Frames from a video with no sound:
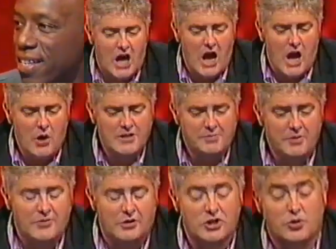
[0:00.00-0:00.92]
So
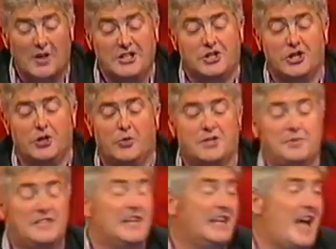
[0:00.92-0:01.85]
he's moved on to 22,
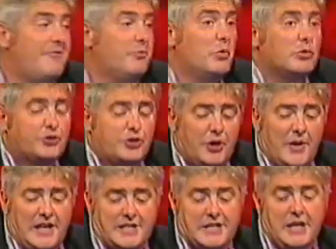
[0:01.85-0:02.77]
which means 11 will
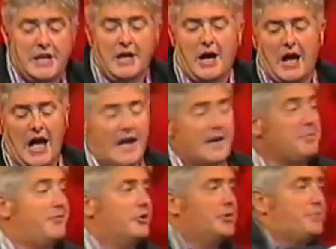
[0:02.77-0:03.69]
do it.
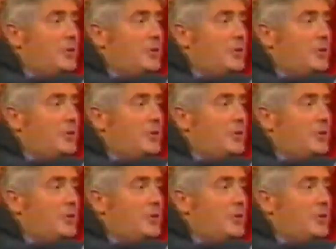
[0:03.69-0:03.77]
Uh, if you